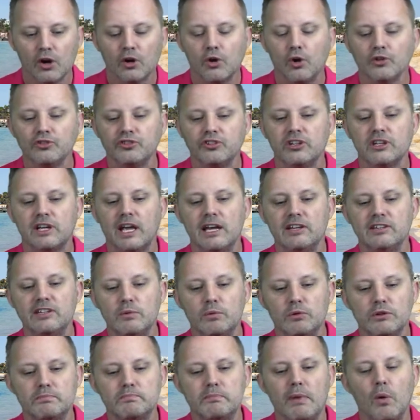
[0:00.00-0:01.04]
Costa Teguise
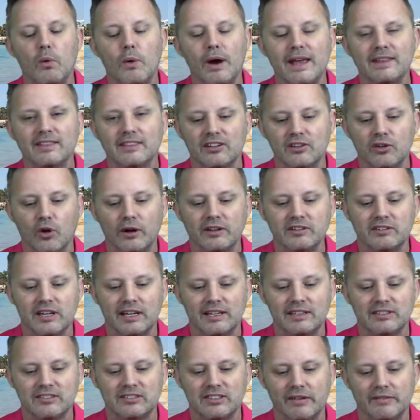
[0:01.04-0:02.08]
was built in the
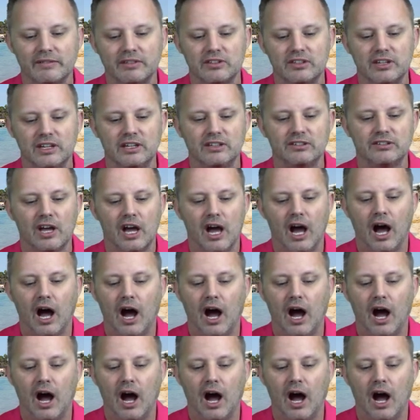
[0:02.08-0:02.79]
1970s